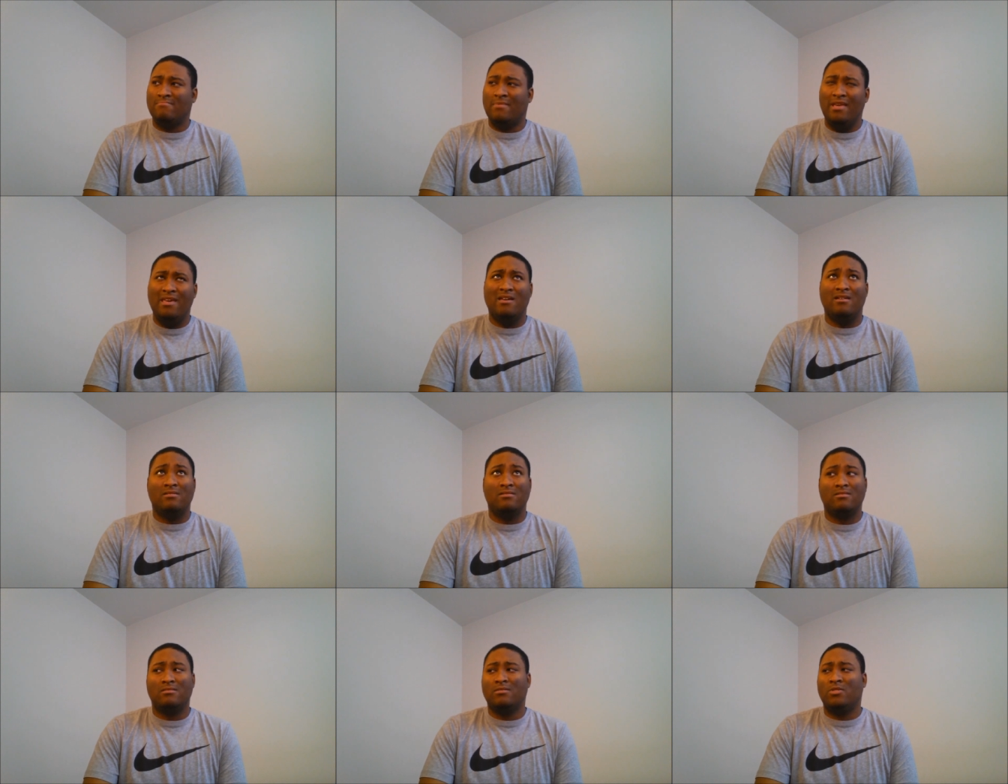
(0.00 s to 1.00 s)
yeah,
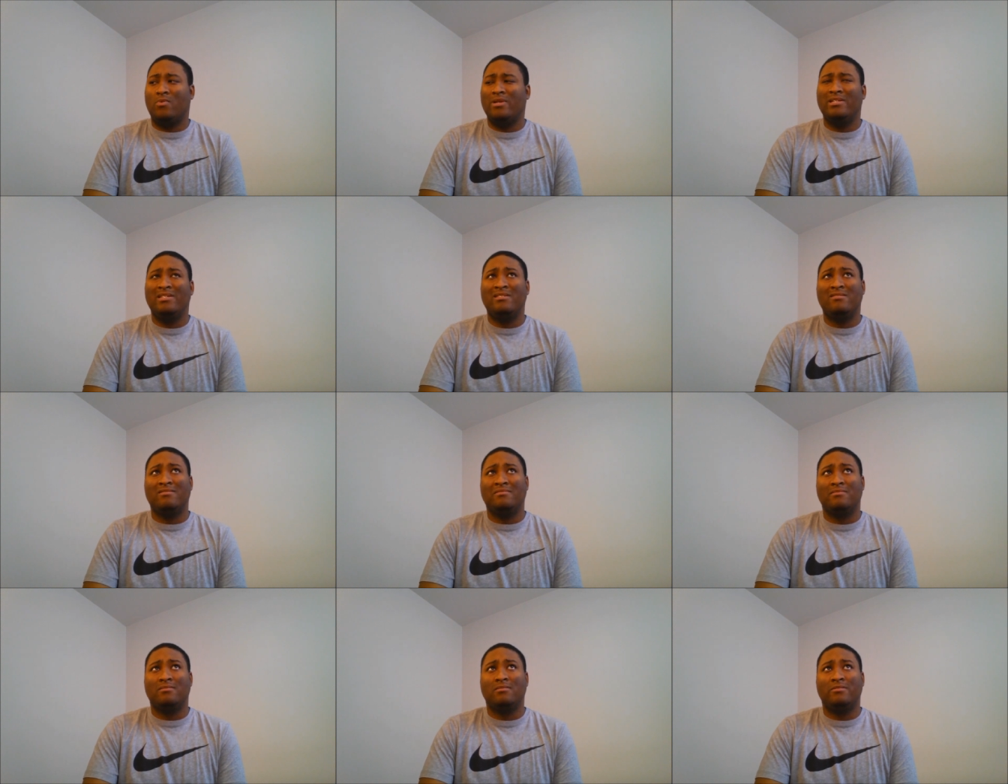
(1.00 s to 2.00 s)
twenty
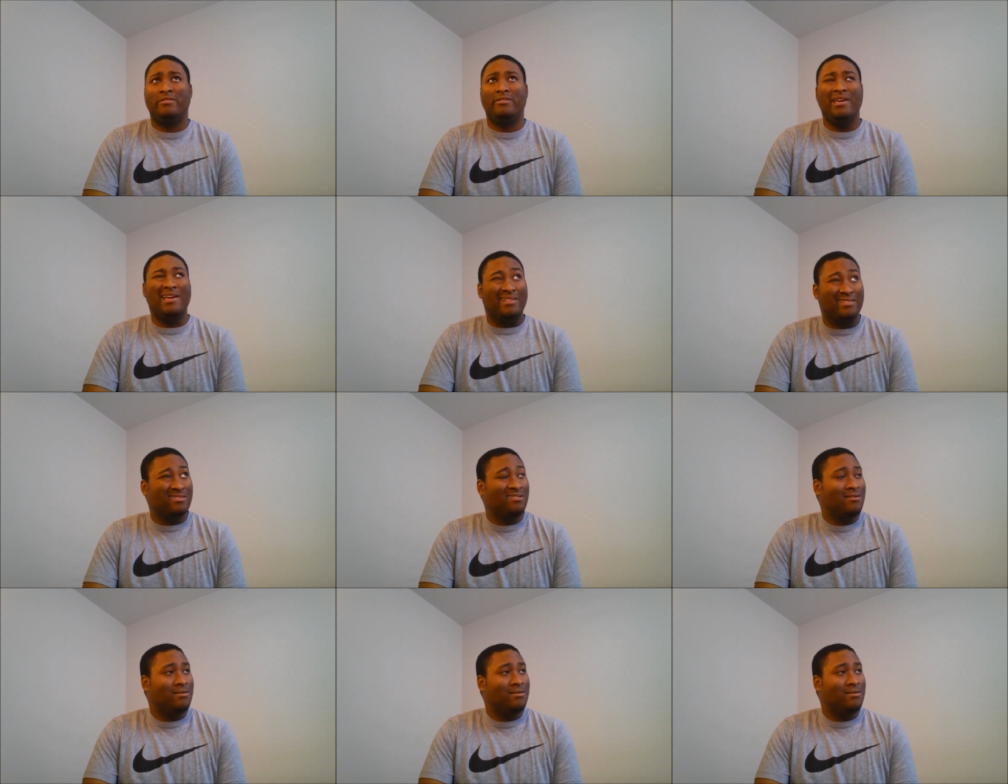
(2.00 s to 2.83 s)
years, shit,